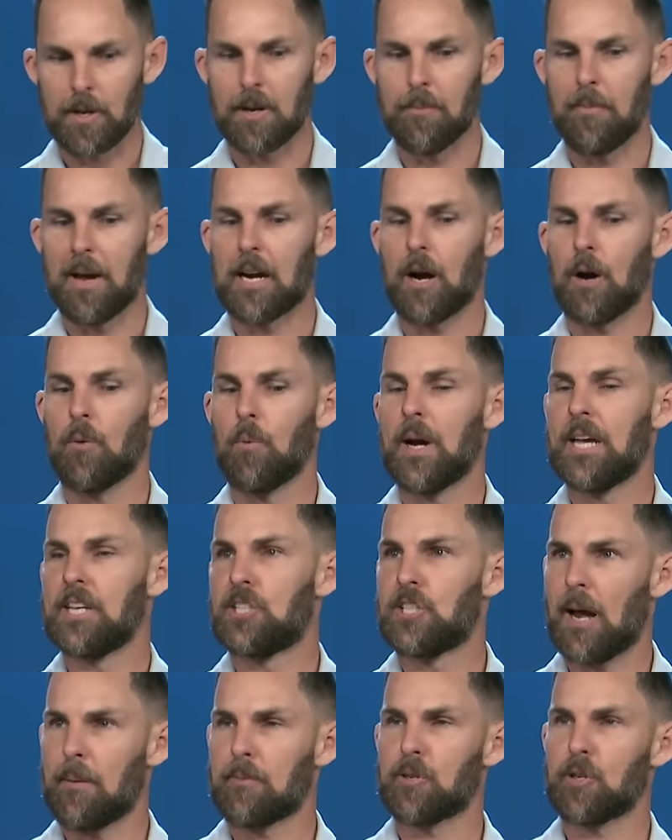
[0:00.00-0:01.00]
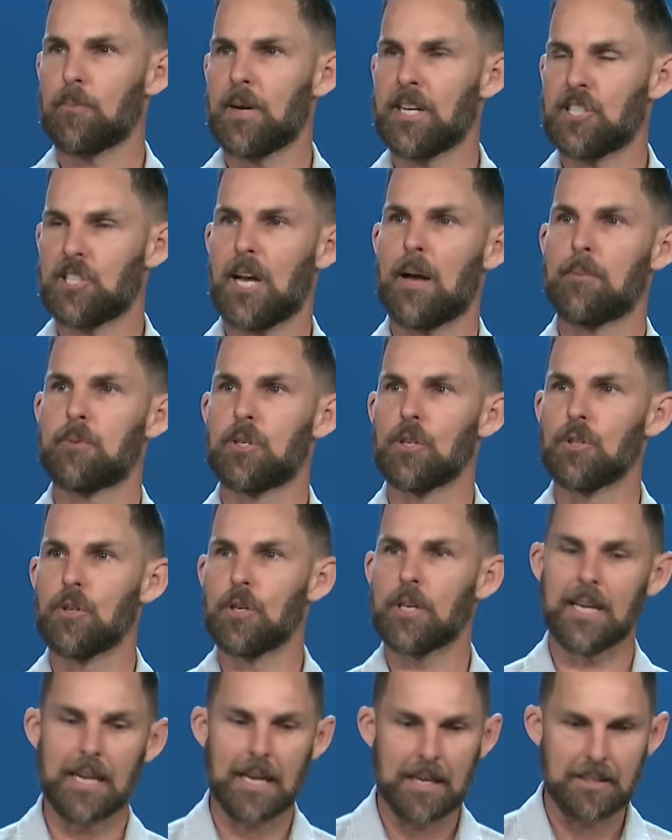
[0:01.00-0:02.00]
going to make our way chapter by chapter
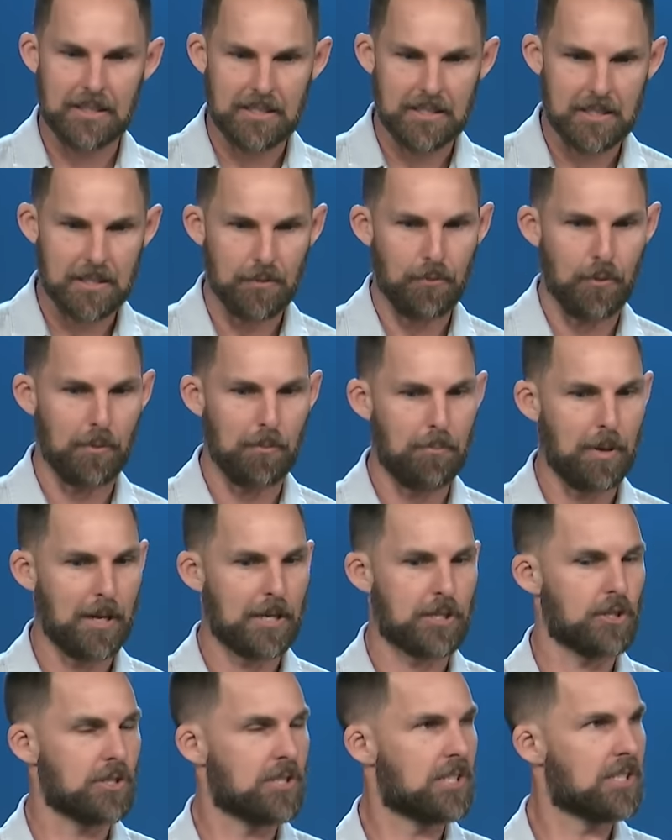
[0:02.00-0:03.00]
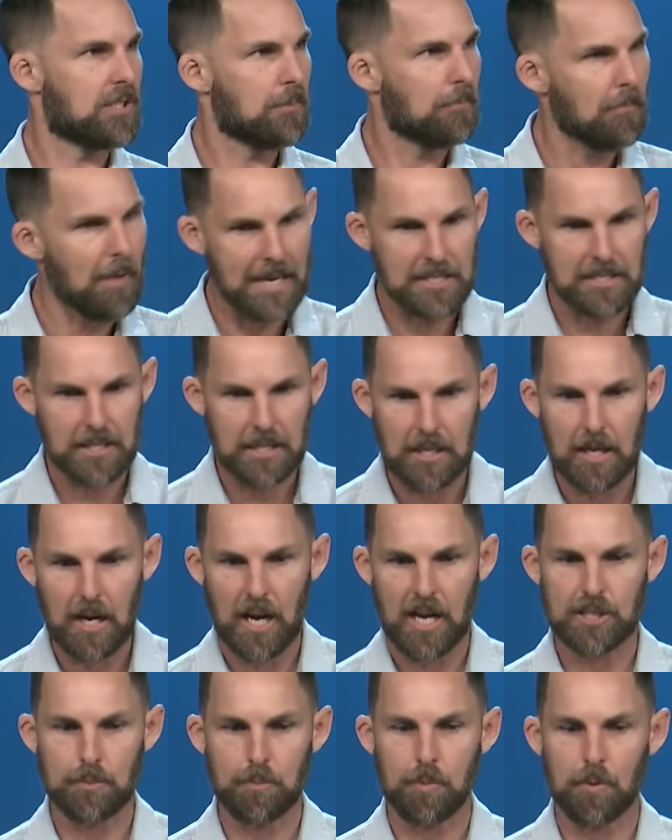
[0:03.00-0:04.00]
looking at these different pictures, this amazing
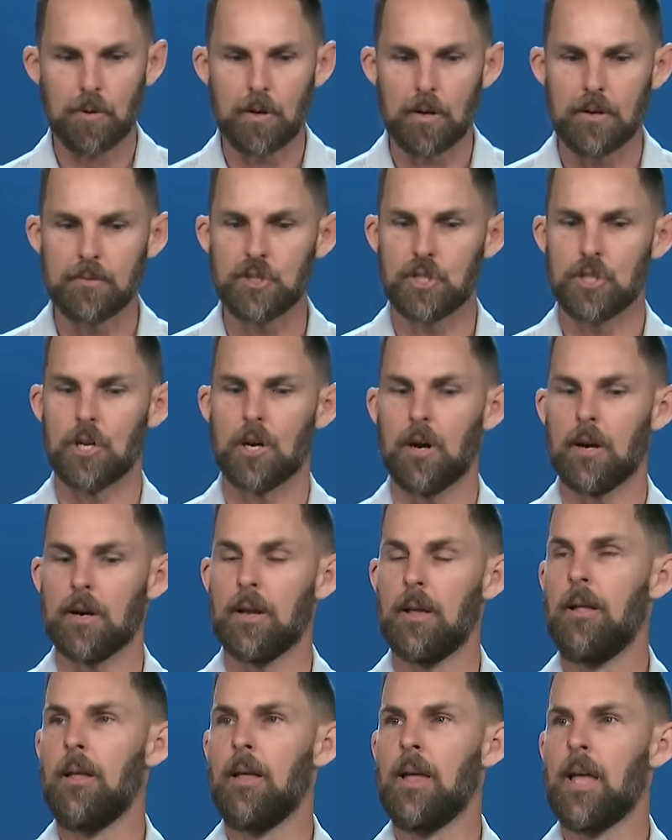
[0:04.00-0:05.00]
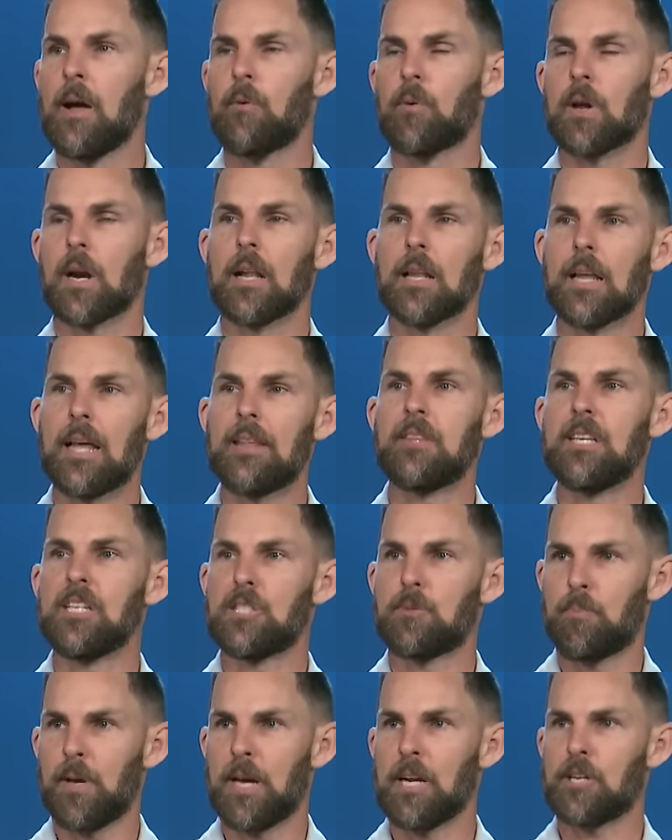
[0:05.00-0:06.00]
gospel of John. And we're going to let
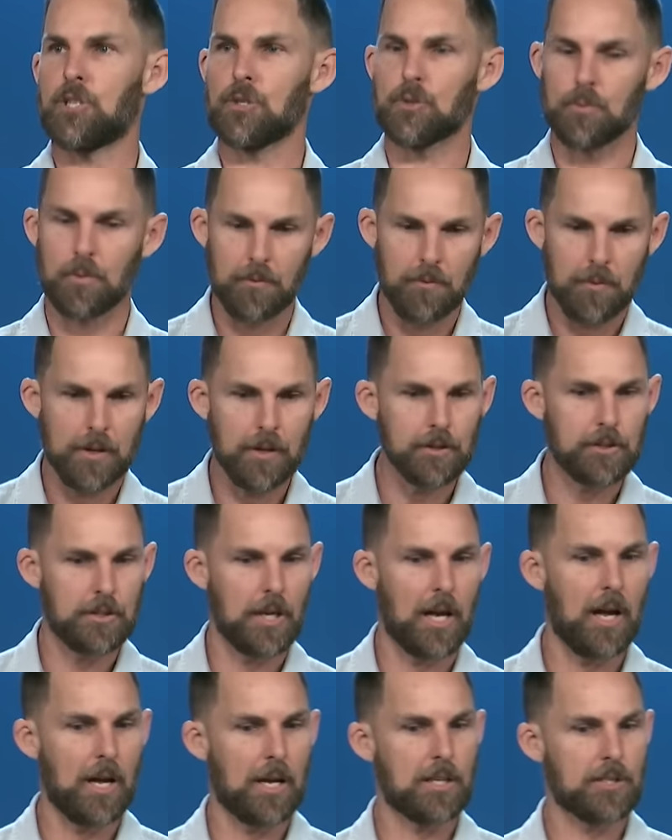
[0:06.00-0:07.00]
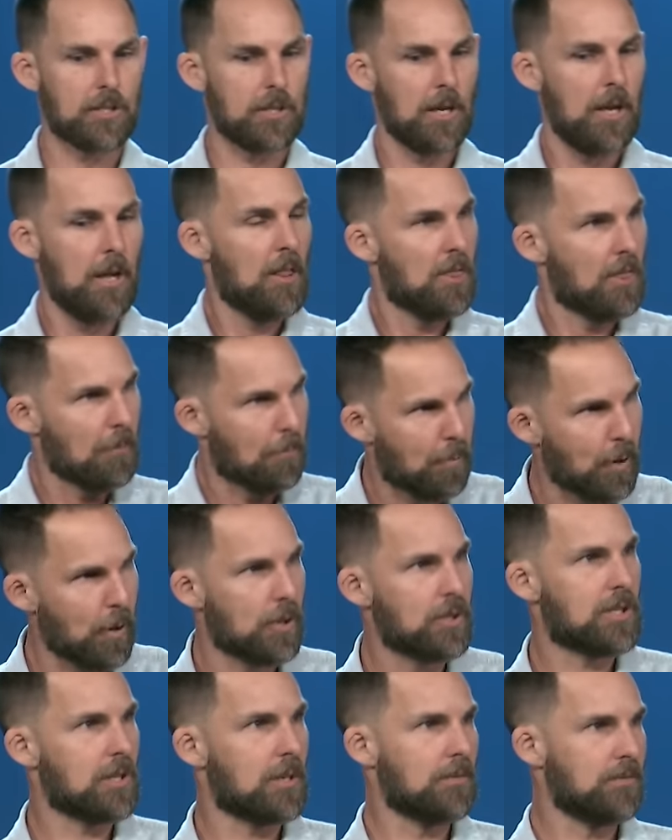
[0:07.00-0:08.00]
these pictures reveal to us the
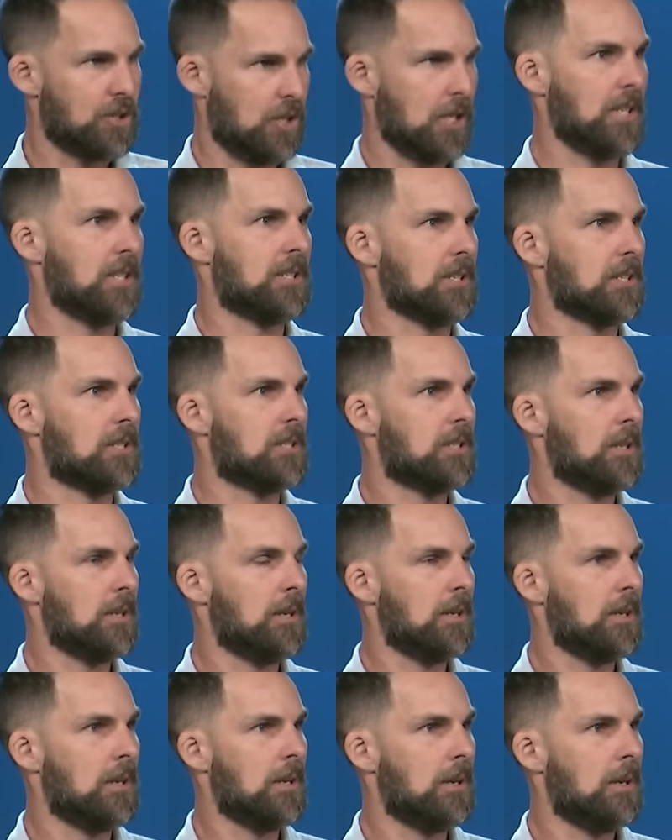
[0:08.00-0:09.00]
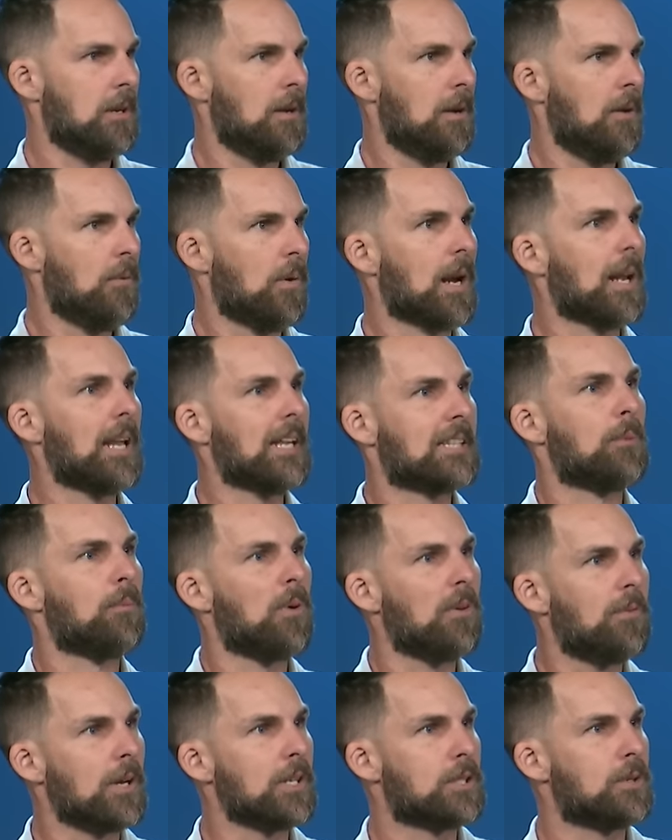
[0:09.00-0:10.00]
person of Jesus. We're going to let
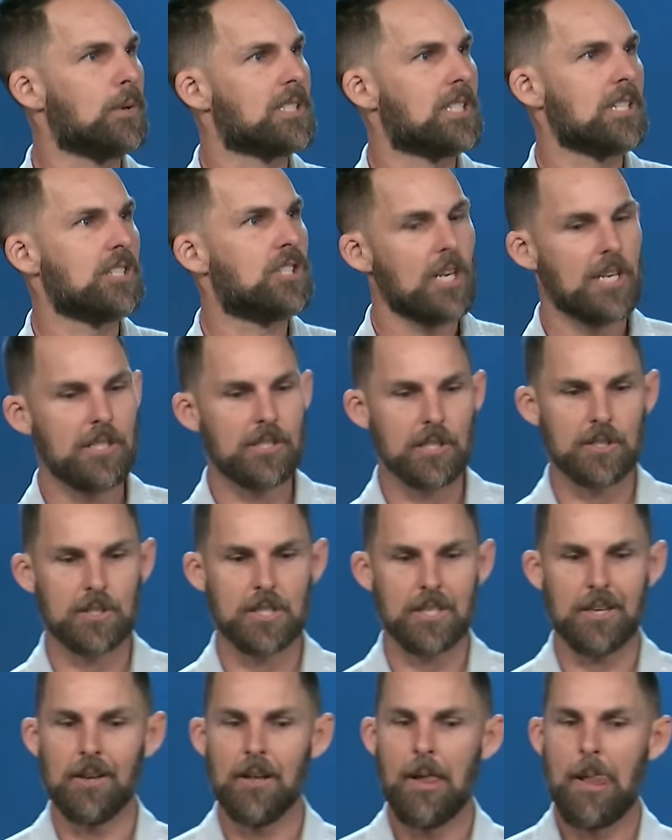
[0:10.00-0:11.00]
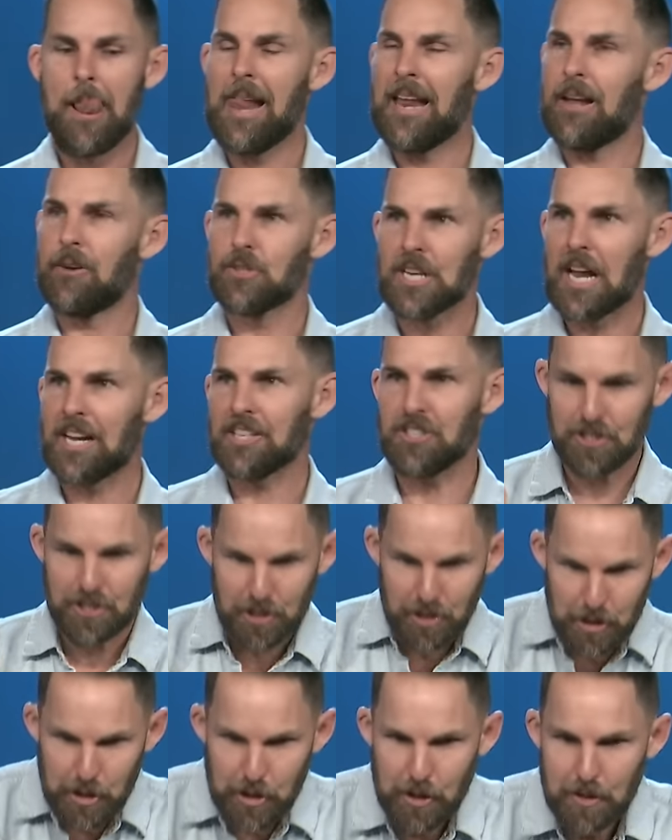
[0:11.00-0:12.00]
them reveal to us that Jesus he was not just
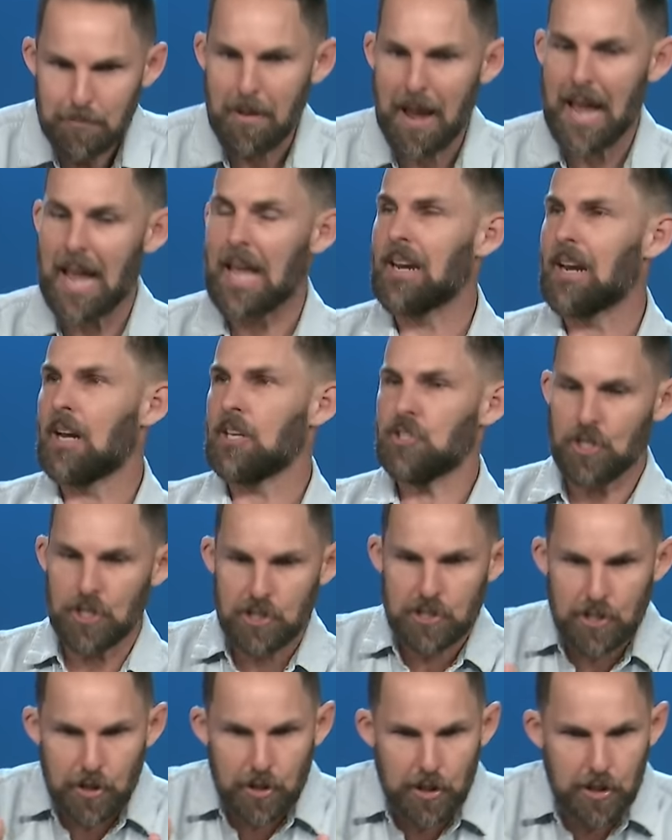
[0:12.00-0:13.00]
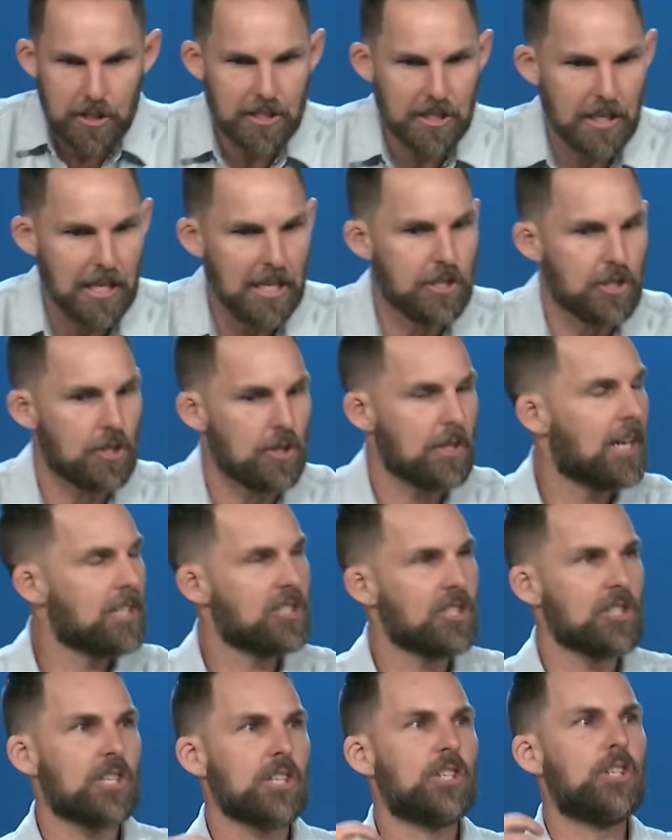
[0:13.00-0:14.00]
a good man, not just a good teacher,
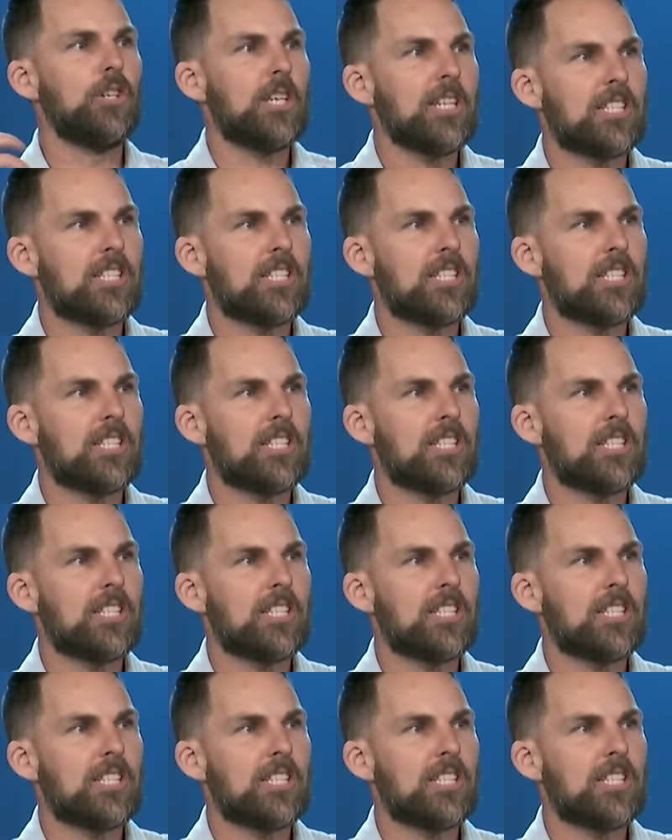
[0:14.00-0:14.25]
not just a good